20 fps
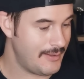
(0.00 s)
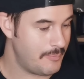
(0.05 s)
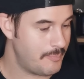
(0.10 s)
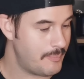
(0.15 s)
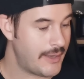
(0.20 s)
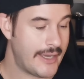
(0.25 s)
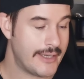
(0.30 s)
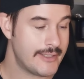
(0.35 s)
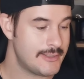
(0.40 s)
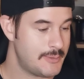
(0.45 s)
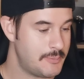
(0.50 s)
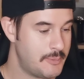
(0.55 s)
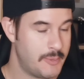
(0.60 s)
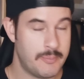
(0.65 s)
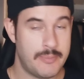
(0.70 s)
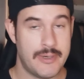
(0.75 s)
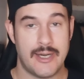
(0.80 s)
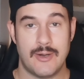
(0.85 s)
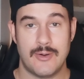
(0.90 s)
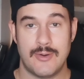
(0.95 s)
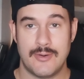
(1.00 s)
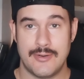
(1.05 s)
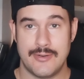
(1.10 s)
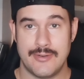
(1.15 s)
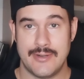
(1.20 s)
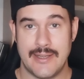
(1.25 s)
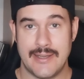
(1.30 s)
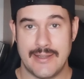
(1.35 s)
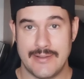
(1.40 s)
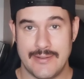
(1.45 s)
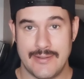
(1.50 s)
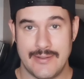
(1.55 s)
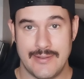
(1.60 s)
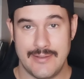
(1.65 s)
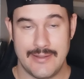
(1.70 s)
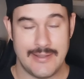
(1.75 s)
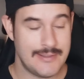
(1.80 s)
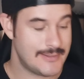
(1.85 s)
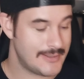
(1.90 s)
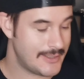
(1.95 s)
maximum power that
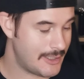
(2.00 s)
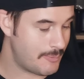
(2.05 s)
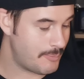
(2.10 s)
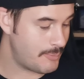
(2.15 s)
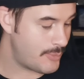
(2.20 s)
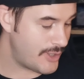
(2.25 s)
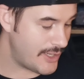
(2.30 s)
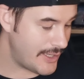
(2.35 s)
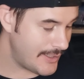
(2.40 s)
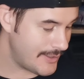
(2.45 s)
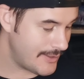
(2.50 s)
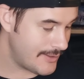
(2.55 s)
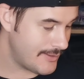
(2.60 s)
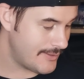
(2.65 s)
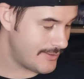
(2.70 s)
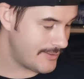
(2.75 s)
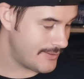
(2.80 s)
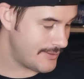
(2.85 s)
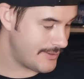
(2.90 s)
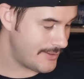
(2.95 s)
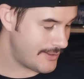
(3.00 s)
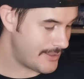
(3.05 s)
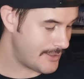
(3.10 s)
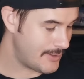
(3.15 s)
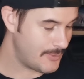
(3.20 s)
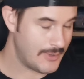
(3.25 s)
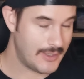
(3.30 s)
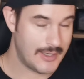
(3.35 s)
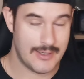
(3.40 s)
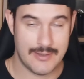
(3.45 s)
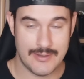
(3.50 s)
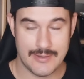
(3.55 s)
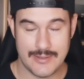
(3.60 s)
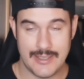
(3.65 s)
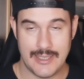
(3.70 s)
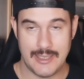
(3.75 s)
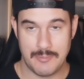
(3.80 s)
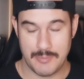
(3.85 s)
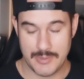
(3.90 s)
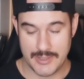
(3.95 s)
these can bring. I will
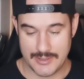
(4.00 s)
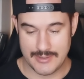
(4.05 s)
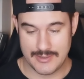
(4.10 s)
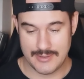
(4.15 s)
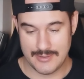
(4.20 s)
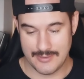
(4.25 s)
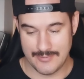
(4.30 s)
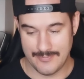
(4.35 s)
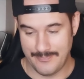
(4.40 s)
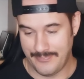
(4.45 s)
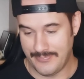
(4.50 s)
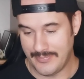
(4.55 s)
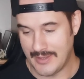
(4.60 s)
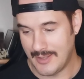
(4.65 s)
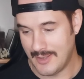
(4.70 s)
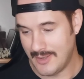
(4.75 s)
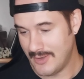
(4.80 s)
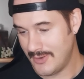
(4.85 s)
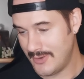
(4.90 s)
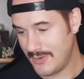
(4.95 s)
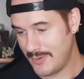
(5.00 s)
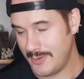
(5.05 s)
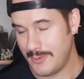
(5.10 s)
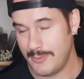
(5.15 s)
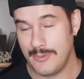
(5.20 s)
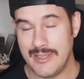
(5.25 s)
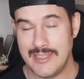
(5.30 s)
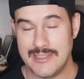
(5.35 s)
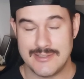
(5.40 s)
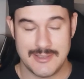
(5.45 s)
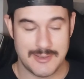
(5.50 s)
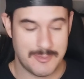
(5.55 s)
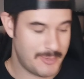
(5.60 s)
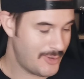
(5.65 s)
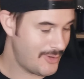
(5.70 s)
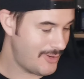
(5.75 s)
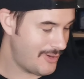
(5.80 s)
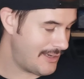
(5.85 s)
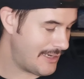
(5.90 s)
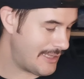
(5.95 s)
keep it on a
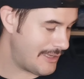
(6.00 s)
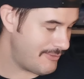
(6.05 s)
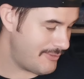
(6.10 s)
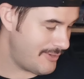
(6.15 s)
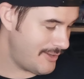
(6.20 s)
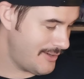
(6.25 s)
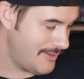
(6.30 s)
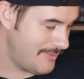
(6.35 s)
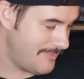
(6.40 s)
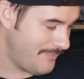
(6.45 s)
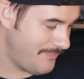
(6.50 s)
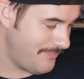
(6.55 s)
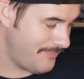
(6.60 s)
reasonable level,